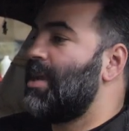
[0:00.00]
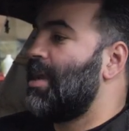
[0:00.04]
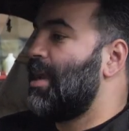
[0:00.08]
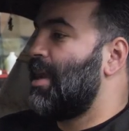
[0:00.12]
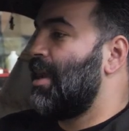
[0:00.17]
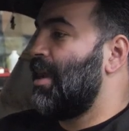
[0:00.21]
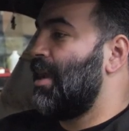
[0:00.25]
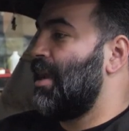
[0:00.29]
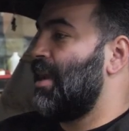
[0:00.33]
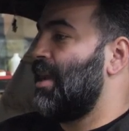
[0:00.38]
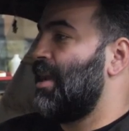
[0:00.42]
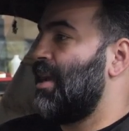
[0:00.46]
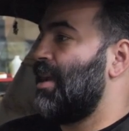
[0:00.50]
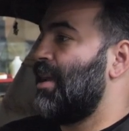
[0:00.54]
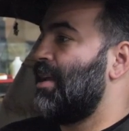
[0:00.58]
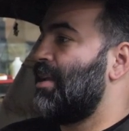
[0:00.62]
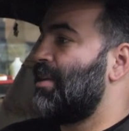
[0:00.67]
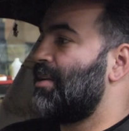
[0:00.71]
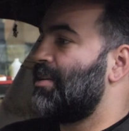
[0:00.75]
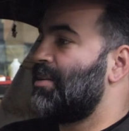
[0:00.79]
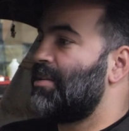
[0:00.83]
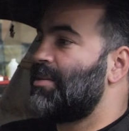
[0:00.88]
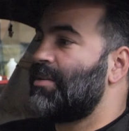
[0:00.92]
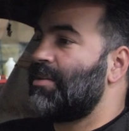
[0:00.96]

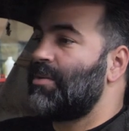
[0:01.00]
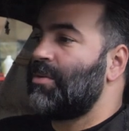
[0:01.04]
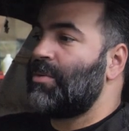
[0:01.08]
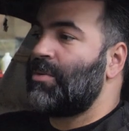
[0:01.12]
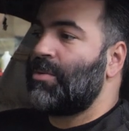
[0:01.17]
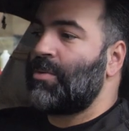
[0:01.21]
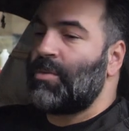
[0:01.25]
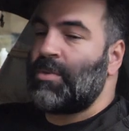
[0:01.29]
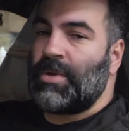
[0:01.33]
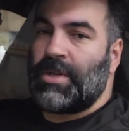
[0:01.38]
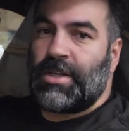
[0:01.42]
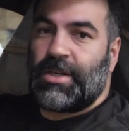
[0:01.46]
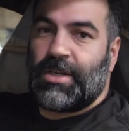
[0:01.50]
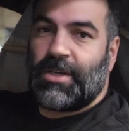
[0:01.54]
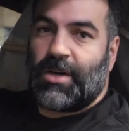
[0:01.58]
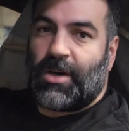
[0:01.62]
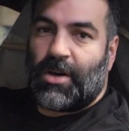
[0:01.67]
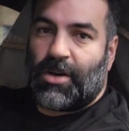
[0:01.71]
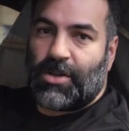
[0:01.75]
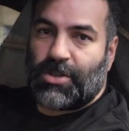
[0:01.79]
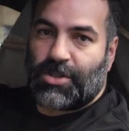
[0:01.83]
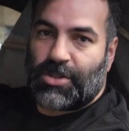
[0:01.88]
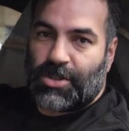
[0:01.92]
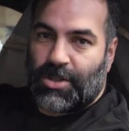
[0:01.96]
And we
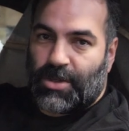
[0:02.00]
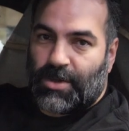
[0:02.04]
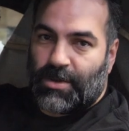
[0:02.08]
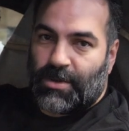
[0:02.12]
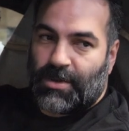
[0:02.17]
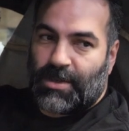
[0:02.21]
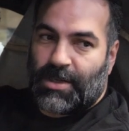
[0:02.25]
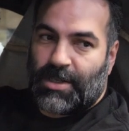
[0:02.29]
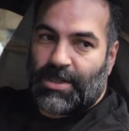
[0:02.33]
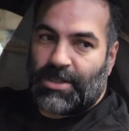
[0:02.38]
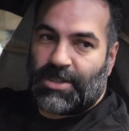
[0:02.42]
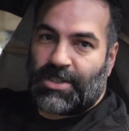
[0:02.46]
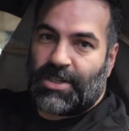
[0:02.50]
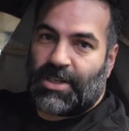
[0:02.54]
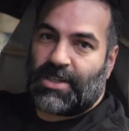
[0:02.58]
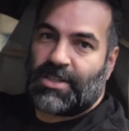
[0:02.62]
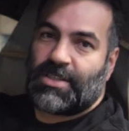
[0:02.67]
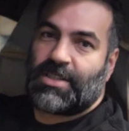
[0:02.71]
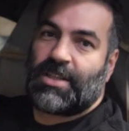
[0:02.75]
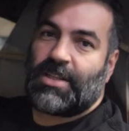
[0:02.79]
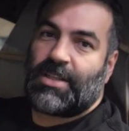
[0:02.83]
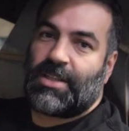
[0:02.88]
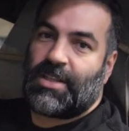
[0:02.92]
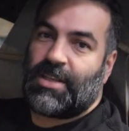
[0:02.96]
also
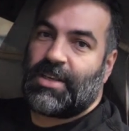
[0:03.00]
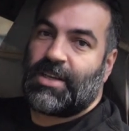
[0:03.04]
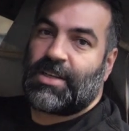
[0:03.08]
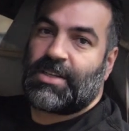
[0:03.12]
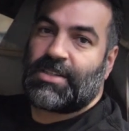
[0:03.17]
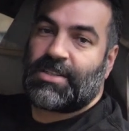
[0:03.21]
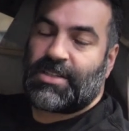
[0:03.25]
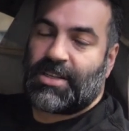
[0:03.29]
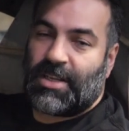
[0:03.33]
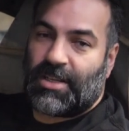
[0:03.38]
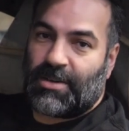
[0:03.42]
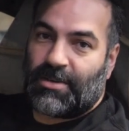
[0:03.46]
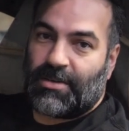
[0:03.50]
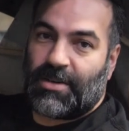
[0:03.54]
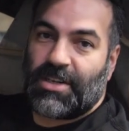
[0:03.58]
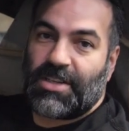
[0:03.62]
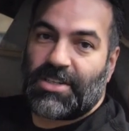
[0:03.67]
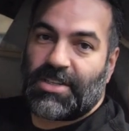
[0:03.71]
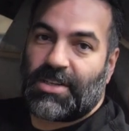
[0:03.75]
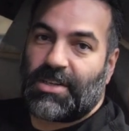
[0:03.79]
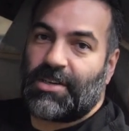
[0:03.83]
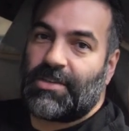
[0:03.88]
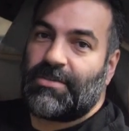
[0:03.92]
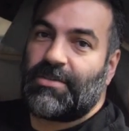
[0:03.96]
adjusted the
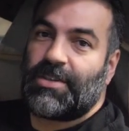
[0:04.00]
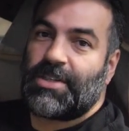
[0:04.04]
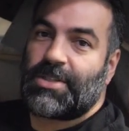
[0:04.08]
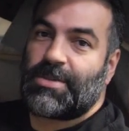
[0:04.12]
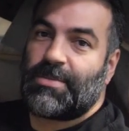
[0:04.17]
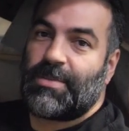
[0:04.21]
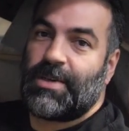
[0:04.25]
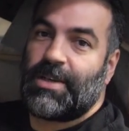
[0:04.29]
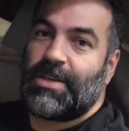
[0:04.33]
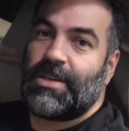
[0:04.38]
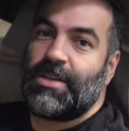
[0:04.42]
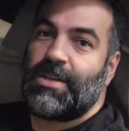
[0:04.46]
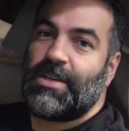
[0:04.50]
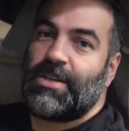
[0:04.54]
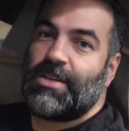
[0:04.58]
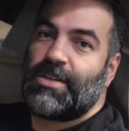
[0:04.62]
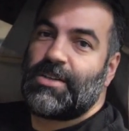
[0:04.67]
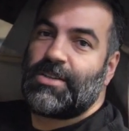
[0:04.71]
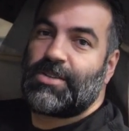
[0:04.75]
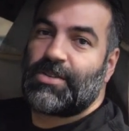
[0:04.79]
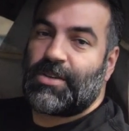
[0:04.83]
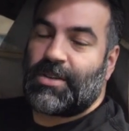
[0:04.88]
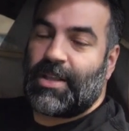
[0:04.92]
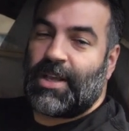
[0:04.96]
acceleration enrichment
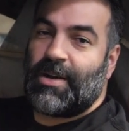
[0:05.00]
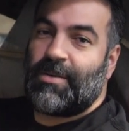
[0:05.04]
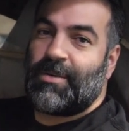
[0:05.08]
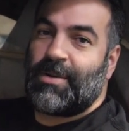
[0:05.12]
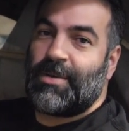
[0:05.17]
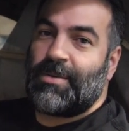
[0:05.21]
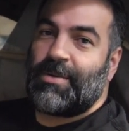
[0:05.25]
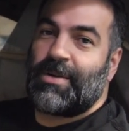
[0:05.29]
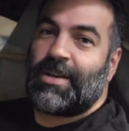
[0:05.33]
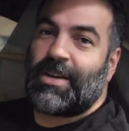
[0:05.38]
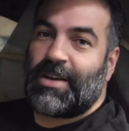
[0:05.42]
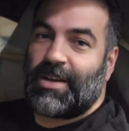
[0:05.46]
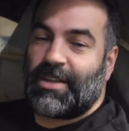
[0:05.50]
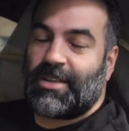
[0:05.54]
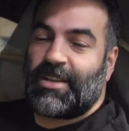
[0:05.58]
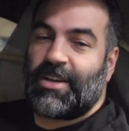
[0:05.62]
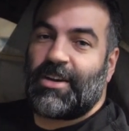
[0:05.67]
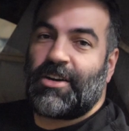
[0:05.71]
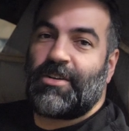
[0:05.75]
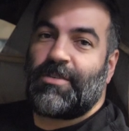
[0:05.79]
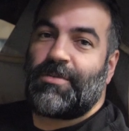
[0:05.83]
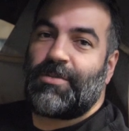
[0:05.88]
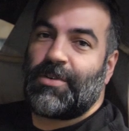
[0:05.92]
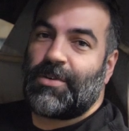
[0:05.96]
so that way we can get
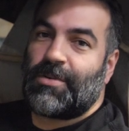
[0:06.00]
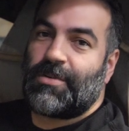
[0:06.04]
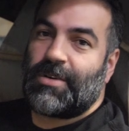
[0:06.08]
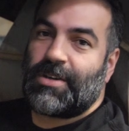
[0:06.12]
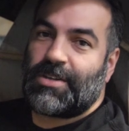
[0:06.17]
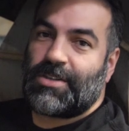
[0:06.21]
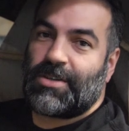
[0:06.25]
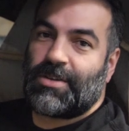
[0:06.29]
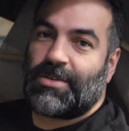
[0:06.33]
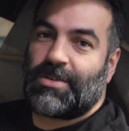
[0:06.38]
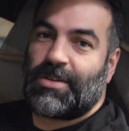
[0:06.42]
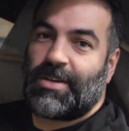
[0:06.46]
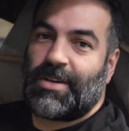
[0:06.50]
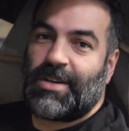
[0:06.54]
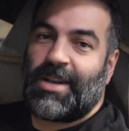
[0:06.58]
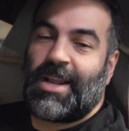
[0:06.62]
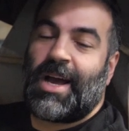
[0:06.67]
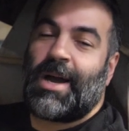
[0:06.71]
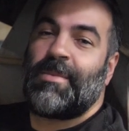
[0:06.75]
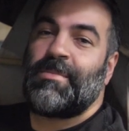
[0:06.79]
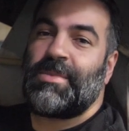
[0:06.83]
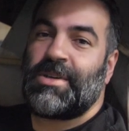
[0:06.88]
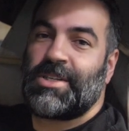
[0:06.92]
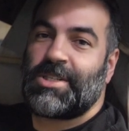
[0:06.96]
the air fuel ratio to
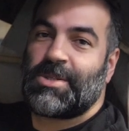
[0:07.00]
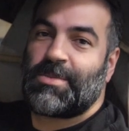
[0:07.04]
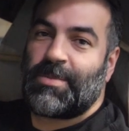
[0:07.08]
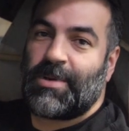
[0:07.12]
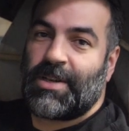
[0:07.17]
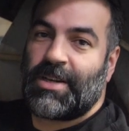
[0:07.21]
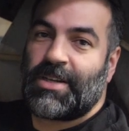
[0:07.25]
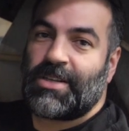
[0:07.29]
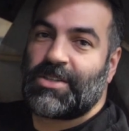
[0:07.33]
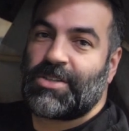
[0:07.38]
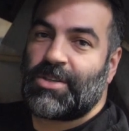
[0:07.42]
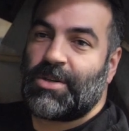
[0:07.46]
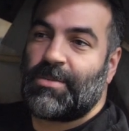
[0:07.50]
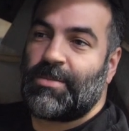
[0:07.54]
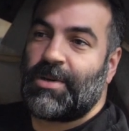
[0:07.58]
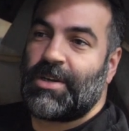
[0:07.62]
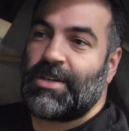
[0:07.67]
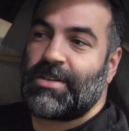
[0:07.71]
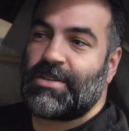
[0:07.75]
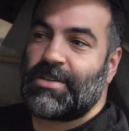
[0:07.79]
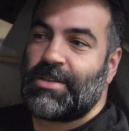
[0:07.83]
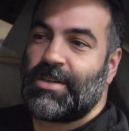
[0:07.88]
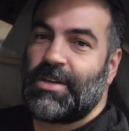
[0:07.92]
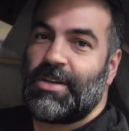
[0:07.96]
not be spitting so
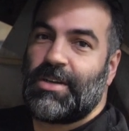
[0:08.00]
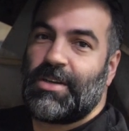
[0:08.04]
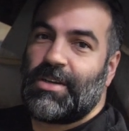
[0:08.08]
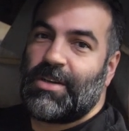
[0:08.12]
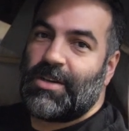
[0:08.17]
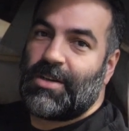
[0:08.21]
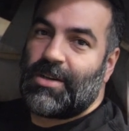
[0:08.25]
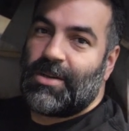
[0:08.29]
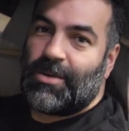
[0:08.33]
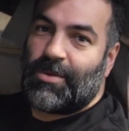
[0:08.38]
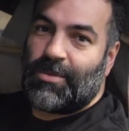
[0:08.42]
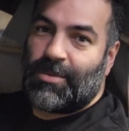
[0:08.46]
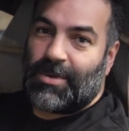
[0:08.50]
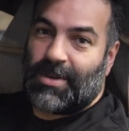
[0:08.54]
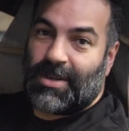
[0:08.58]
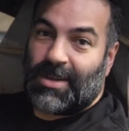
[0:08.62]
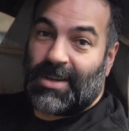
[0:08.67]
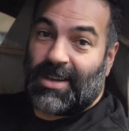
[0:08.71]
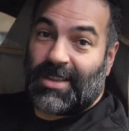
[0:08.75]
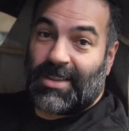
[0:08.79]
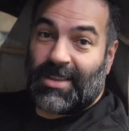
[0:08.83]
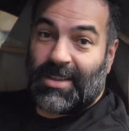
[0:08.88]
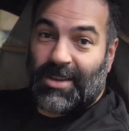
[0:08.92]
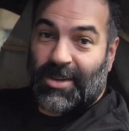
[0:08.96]
much. We
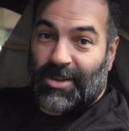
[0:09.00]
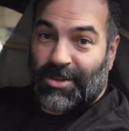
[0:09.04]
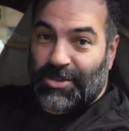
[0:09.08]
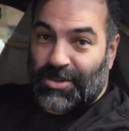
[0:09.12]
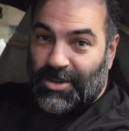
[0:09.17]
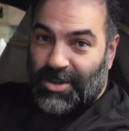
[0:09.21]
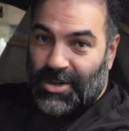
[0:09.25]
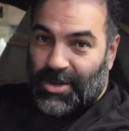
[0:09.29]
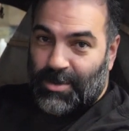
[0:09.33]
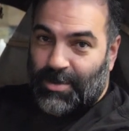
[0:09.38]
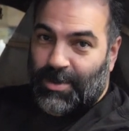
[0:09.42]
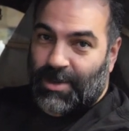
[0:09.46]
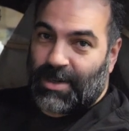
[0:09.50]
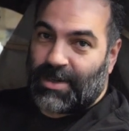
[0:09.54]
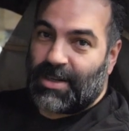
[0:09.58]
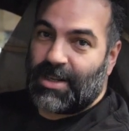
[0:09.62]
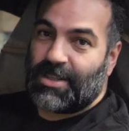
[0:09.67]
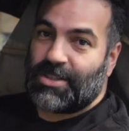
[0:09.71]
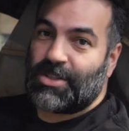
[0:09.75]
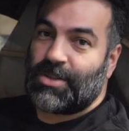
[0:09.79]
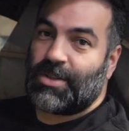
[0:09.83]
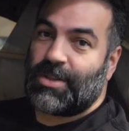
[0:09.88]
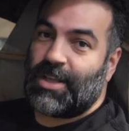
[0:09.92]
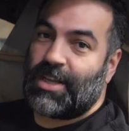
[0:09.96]
got the alternator plugged
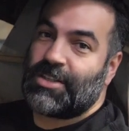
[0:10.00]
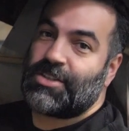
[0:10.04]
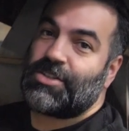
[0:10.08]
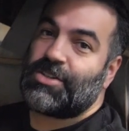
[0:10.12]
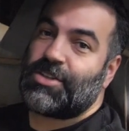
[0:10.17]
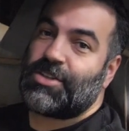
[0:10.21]
in, so that's